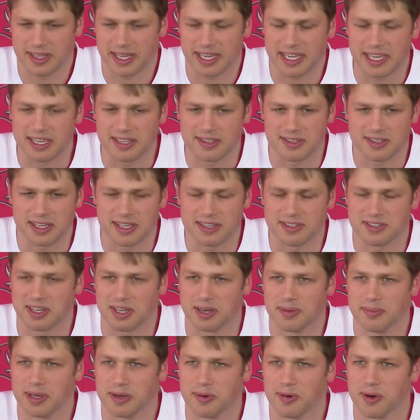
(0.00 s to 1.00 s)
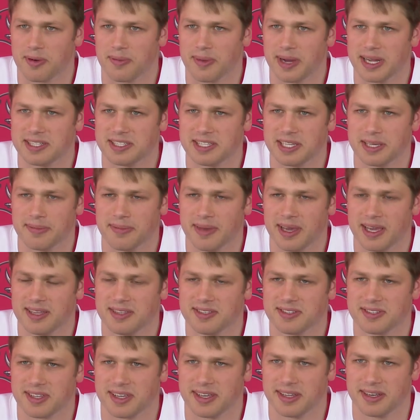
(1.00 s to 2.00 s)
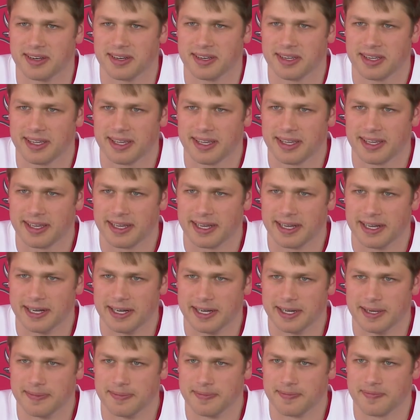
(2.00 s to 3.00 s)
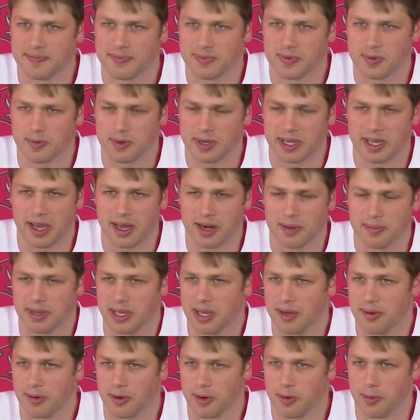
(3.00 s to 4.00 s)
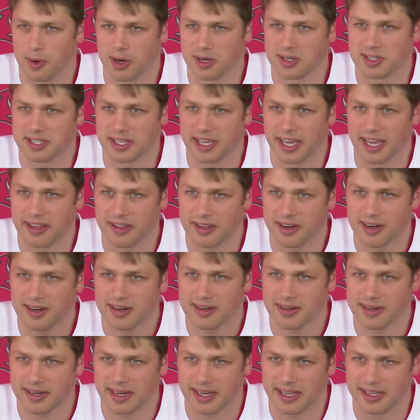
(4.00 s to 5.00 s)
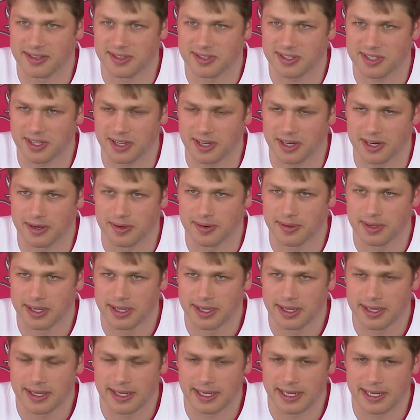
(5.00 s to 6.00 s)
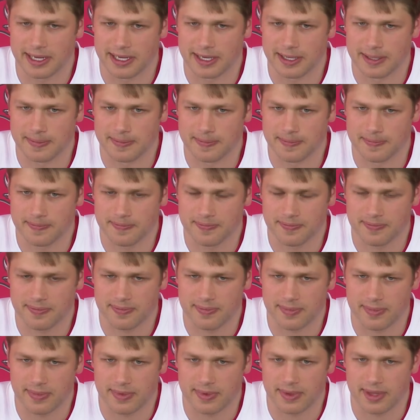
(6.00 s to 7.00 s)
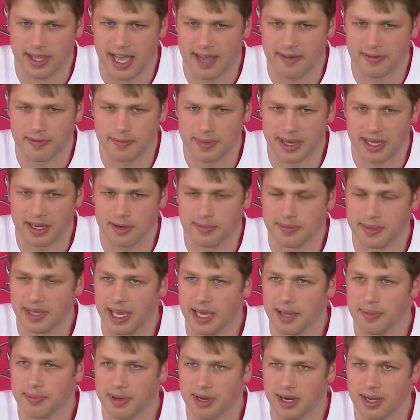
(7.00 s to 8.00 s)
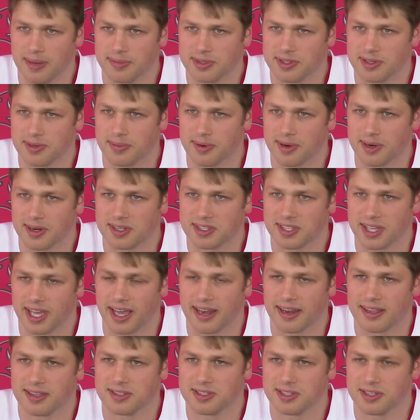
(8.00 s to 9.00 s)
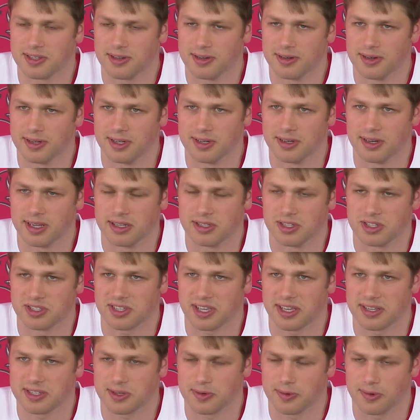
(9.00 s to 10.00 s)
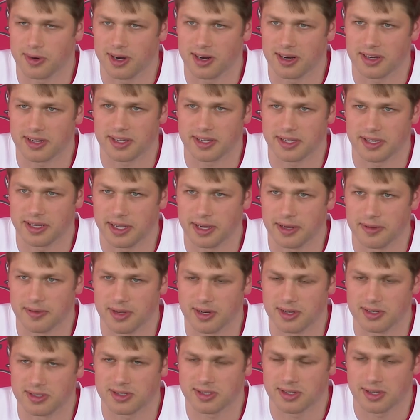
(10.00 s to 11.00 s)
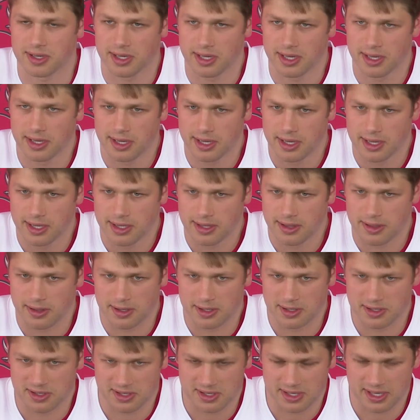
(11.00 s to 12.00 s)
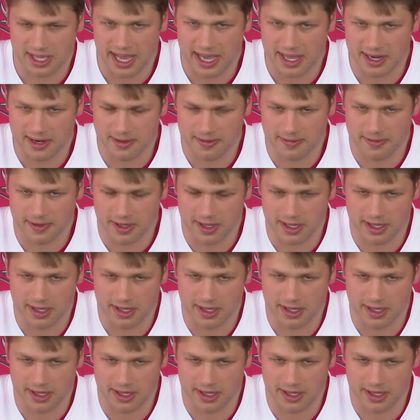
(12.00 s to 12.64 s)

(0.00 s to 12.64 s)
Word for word: like he's going to be one of my teammates, and we got to be able to work together. And so, haven't met him yet, but I'm super excited to and just get to work. You know, there's kind of